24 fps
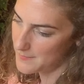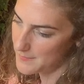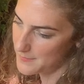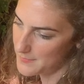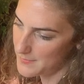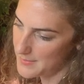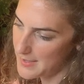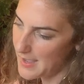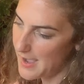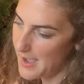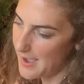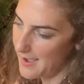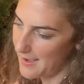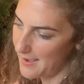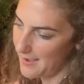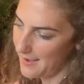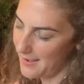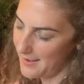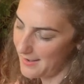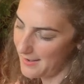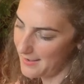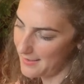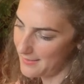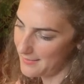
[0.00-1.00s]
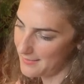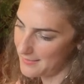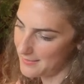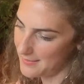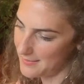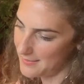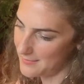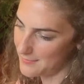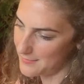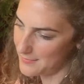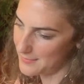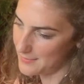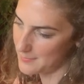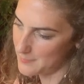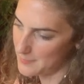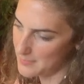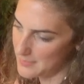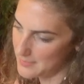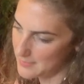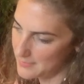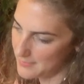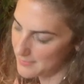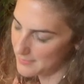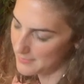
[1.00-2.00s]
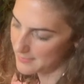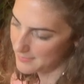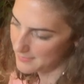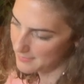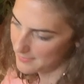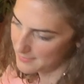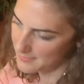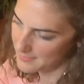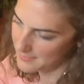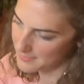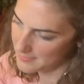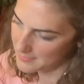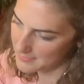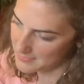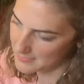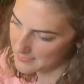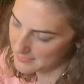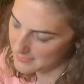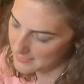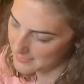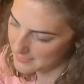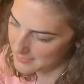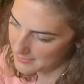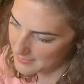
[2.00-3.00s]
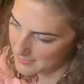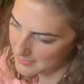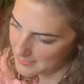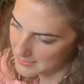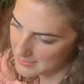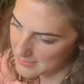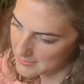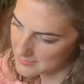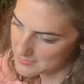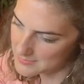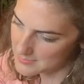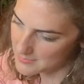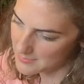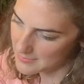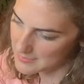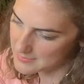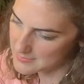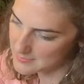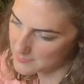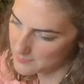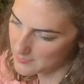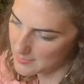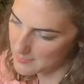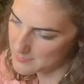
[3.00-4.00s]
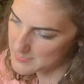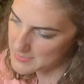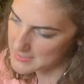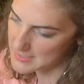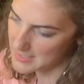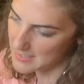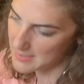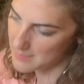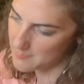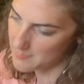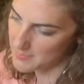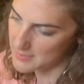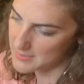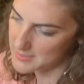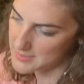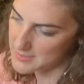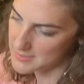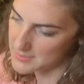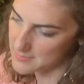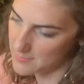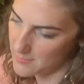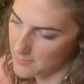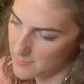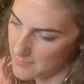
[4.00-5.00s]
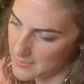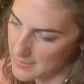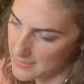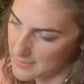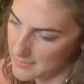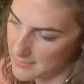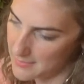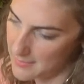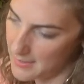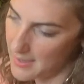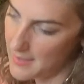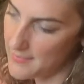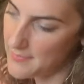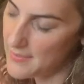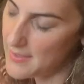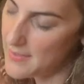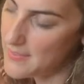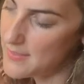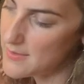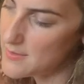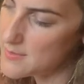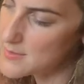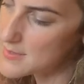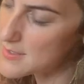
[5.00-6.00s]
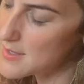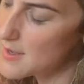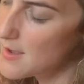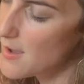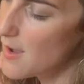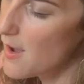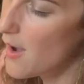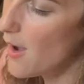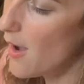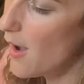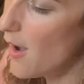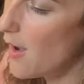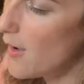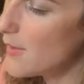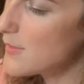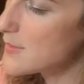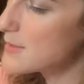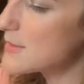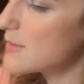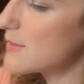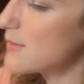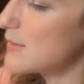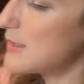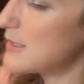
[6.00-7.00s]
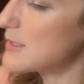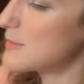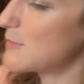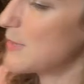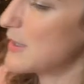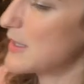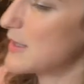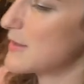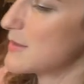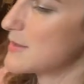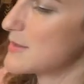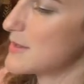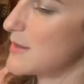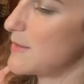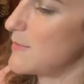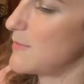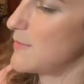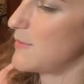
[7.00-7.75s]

Yeah, I highly recommend. He also has a website, but just going there. And then there's Also, these pillows I've